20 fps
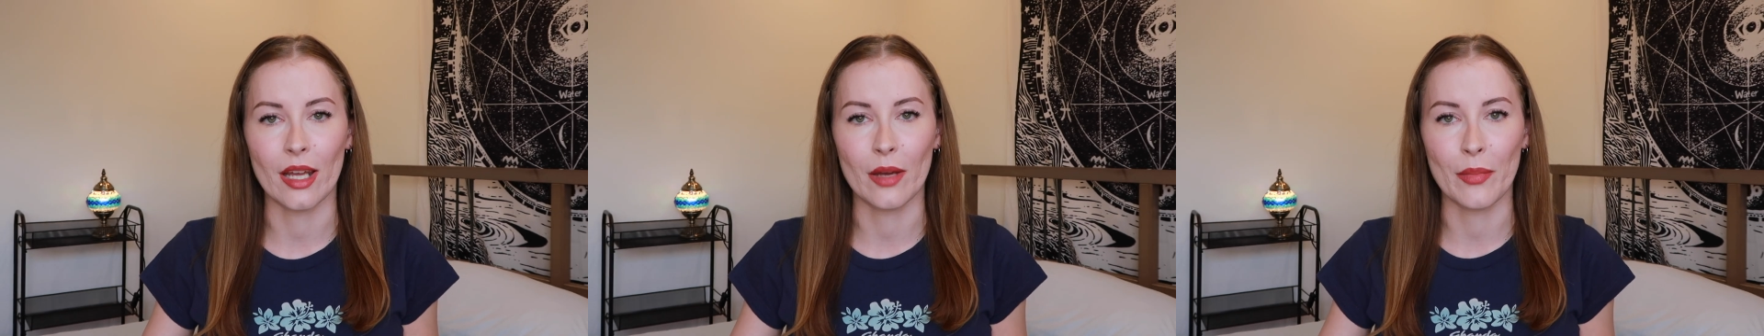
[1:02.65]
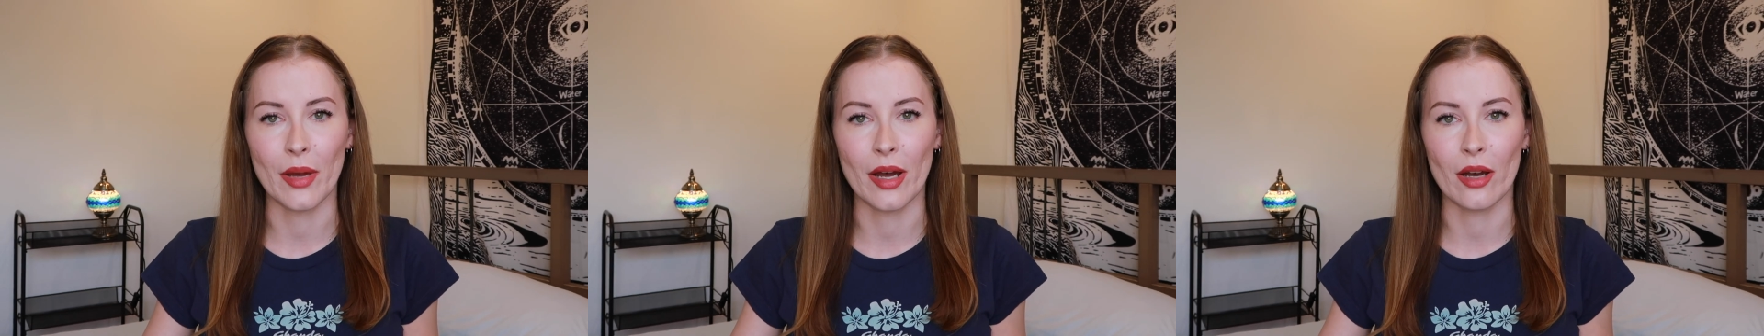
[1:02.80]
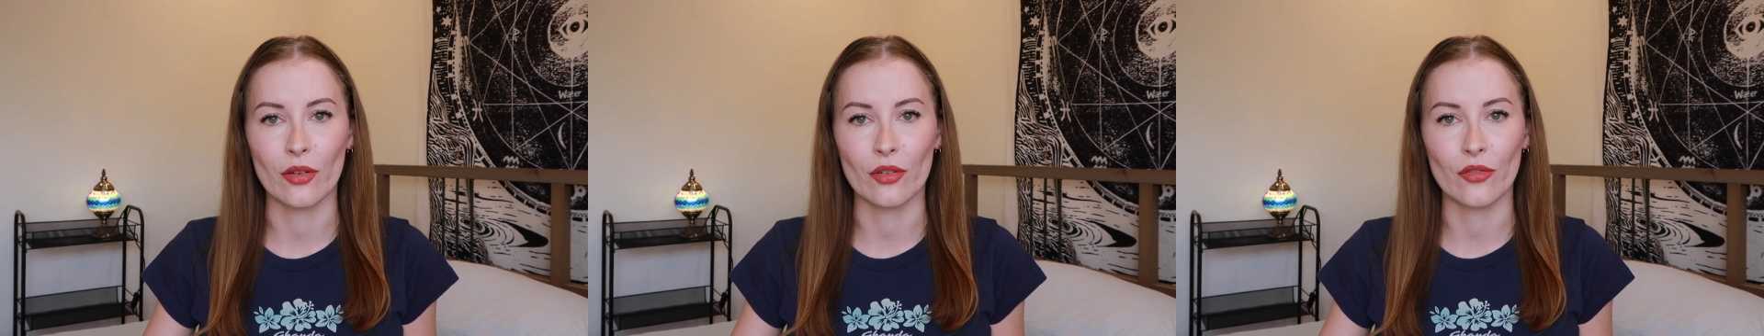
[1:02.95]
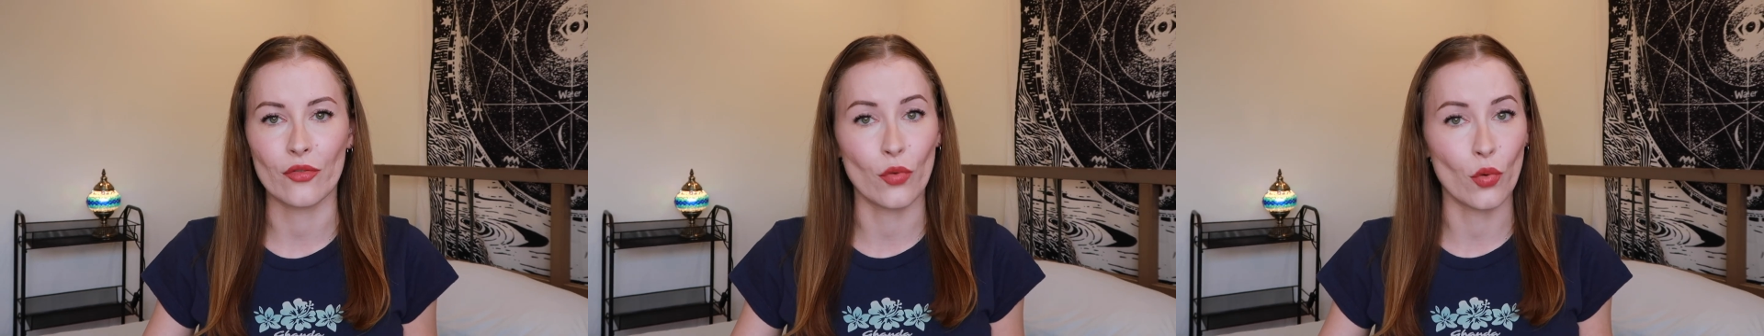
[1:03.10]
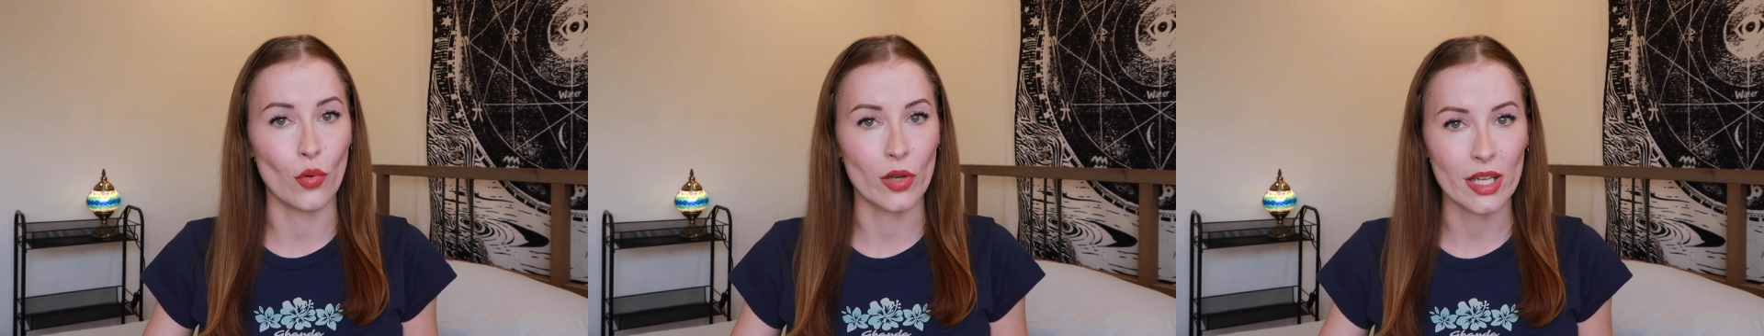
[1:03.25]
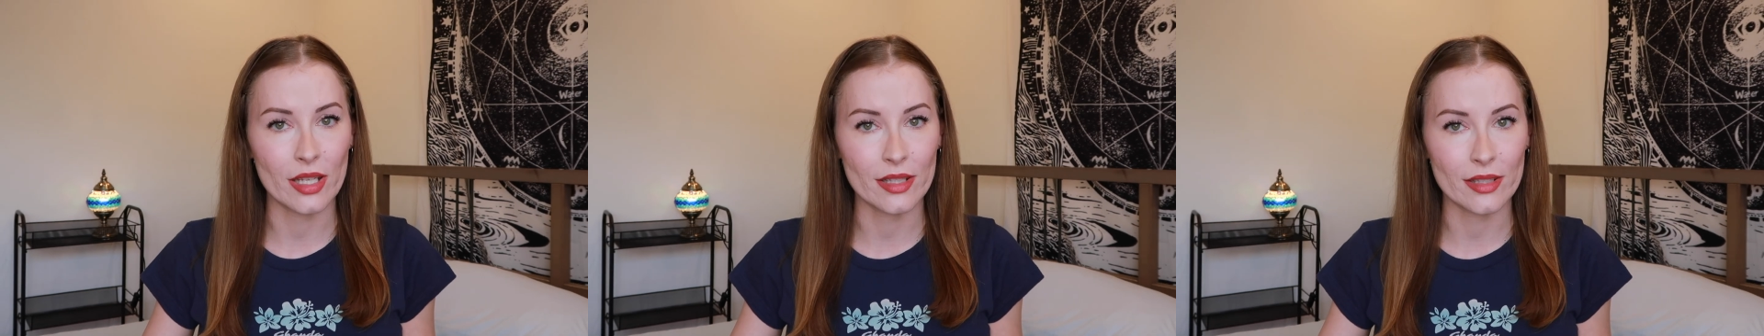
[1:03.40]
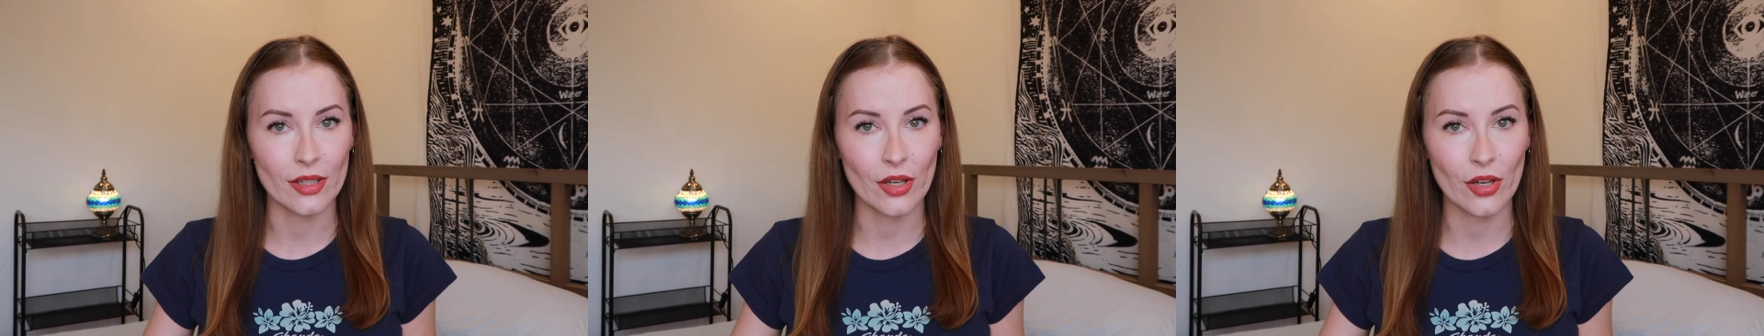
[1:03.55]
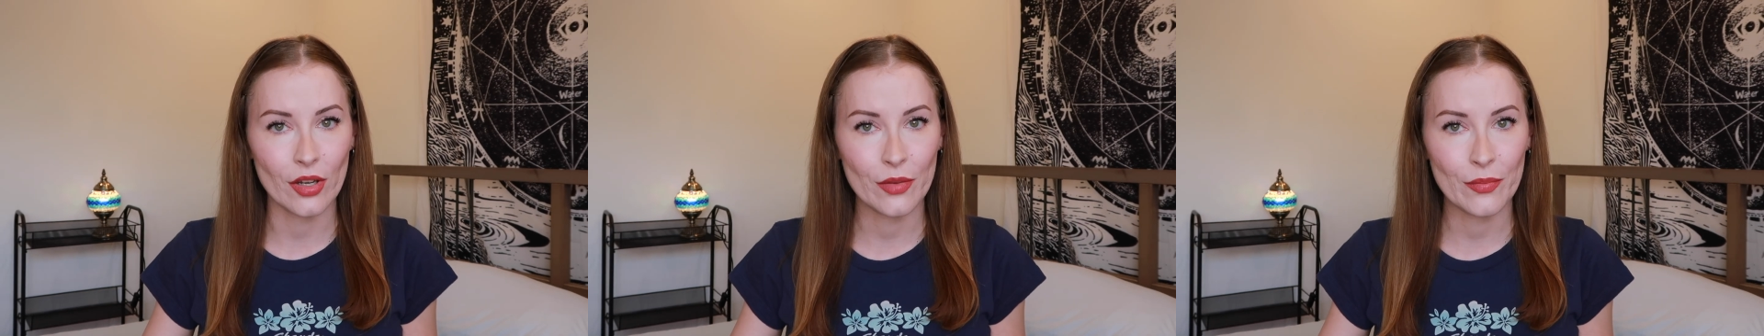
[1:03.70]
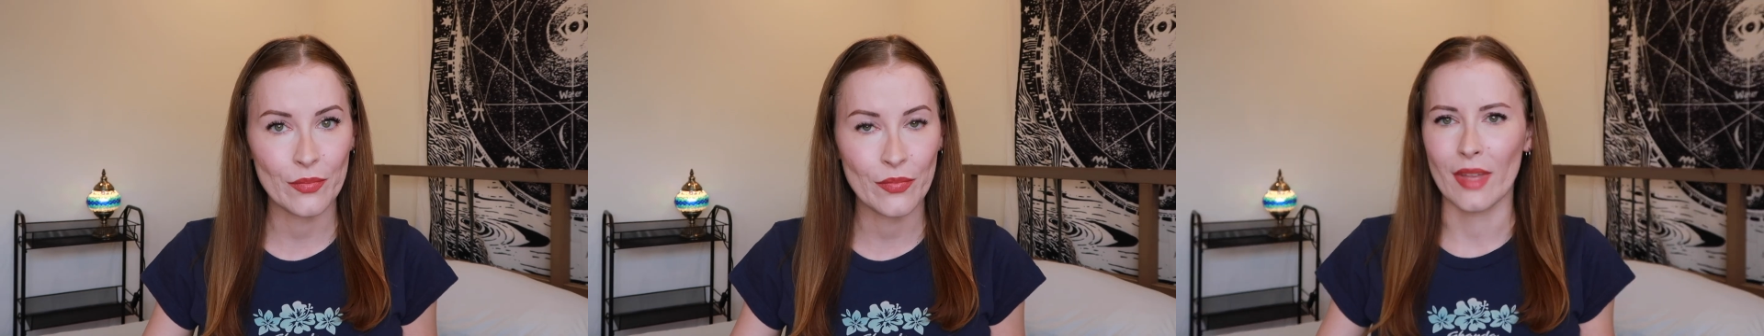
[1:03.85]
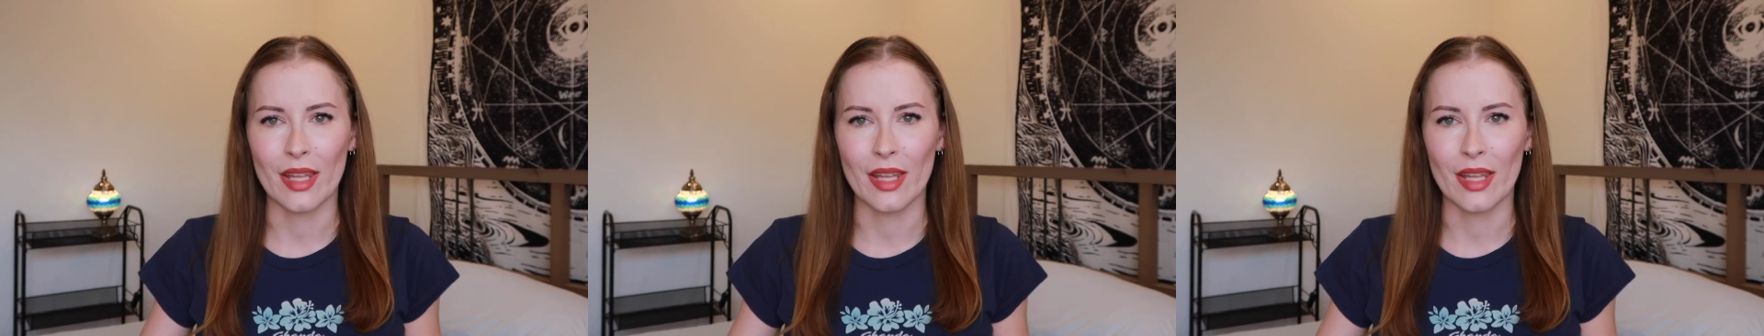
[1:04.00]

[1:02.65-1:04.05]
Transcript: about 4 years ago.